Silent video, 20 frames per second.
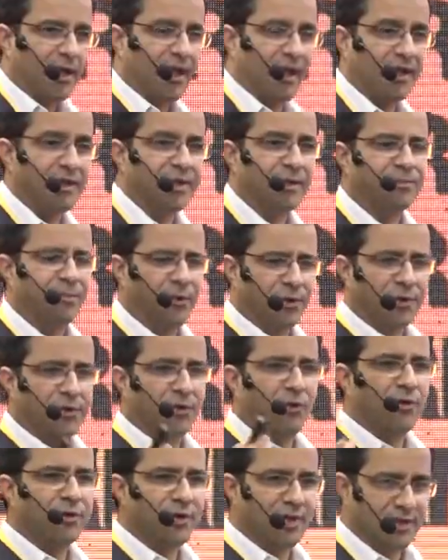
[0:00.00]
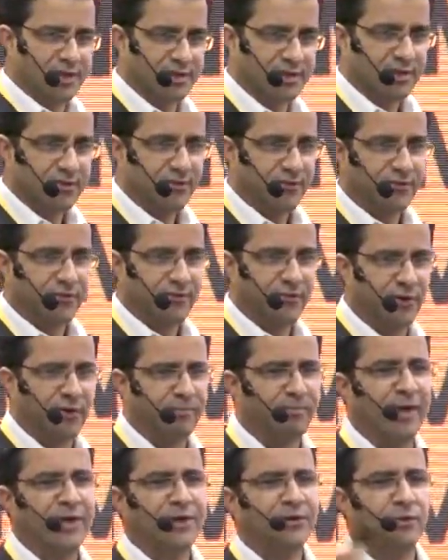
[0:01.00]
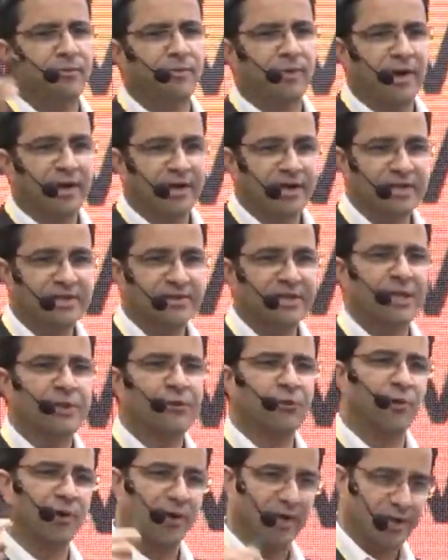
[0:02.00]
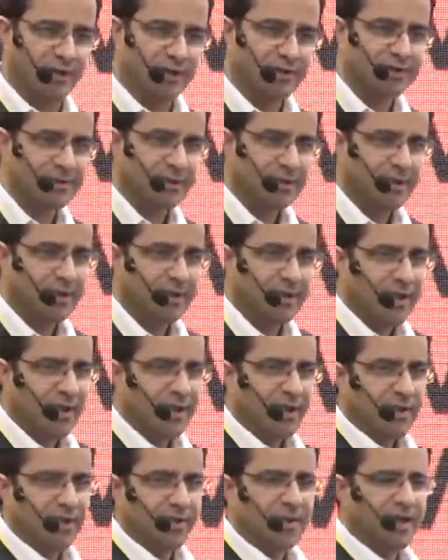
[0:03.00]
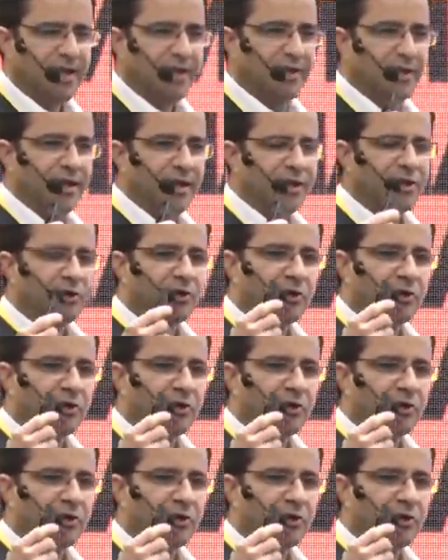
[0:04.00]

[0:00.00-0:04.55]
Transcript: And the product owners for Metro Markets, they told us that they are